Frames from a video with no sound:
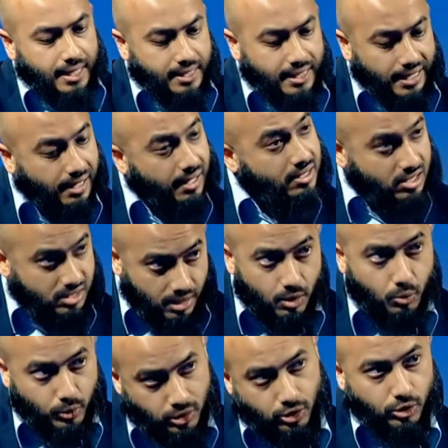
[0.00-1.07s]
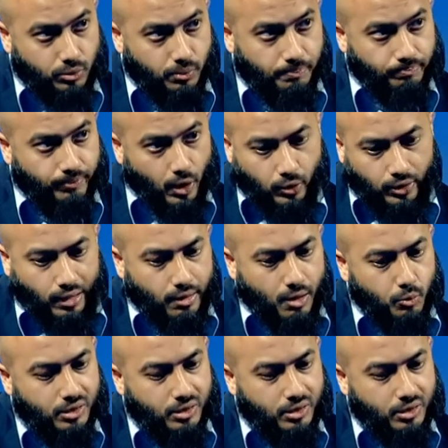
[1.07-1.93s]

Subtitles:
Naila, I'll start with you. Okay.